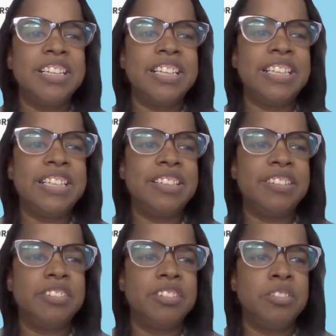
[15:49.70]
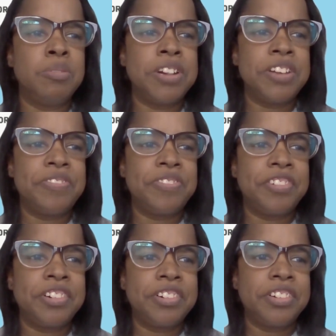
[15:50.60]
And with
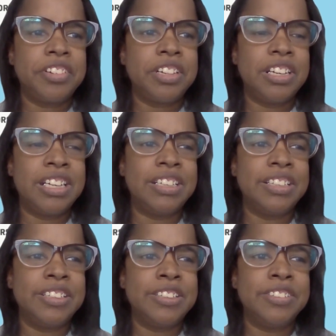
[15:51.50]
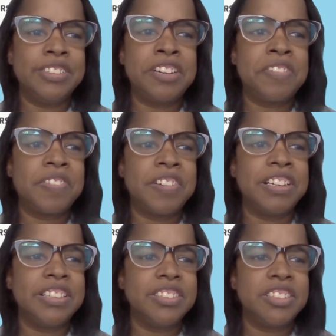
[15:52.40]
uh,
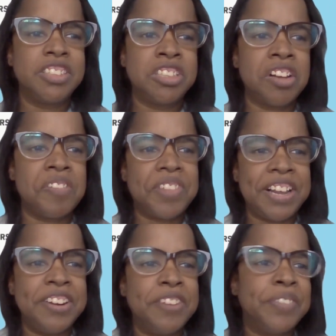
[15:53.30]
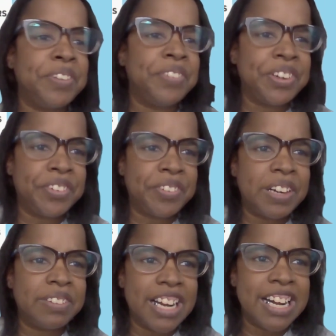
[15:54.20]
different stuff they helped me with
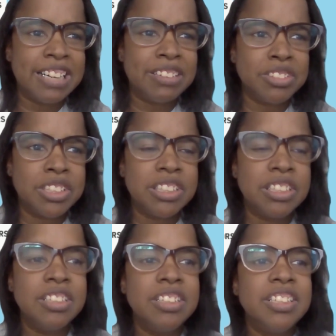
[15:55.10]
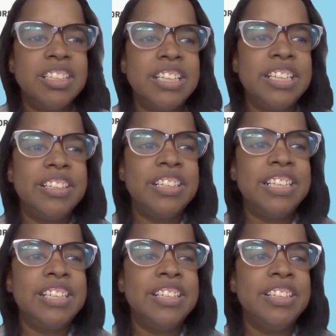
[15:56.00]
around the house. And
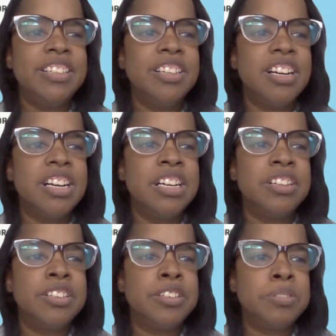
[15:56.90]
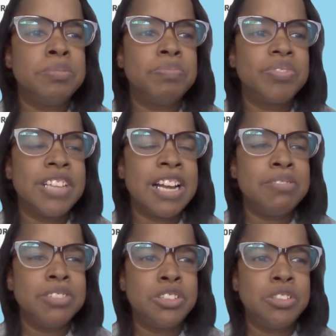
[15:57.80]
then um,
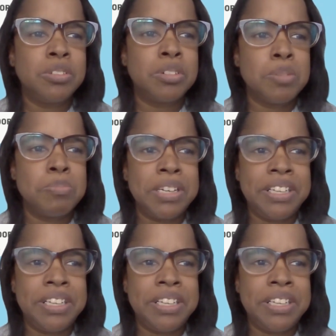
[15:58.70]
that was during the